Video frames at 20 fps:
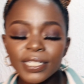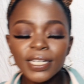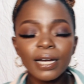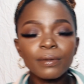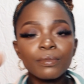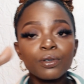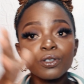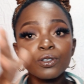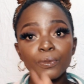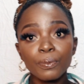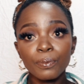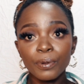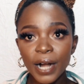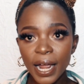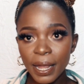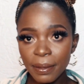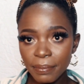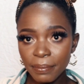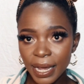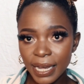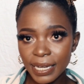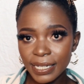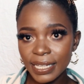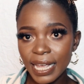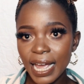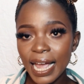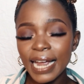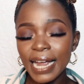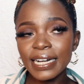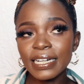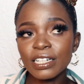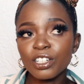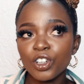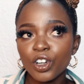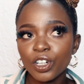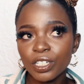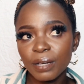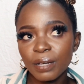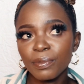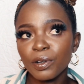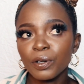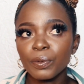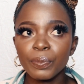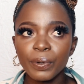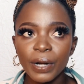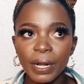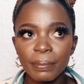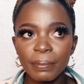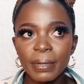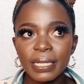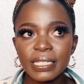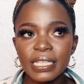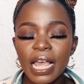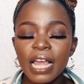comes to primers, I hadn't talked about primers.